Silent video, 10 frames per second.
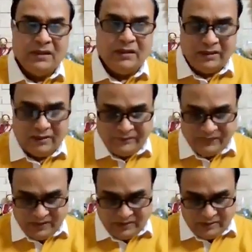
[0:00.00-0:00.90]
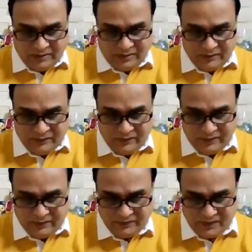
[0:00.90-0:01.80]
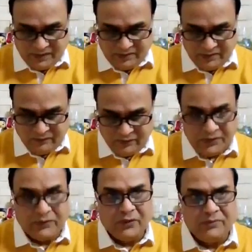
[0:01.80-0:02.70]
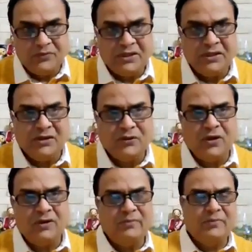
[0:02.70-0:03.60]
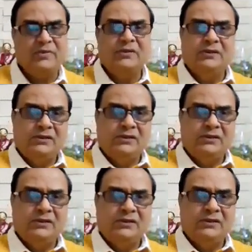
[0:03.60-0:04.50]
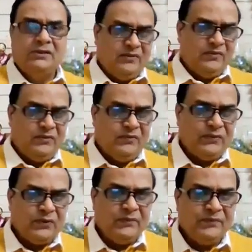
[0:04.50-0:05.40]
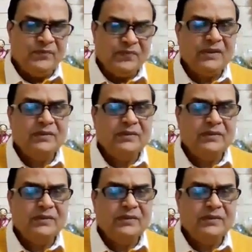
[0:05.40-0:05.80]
uh, uh, single crop uh, from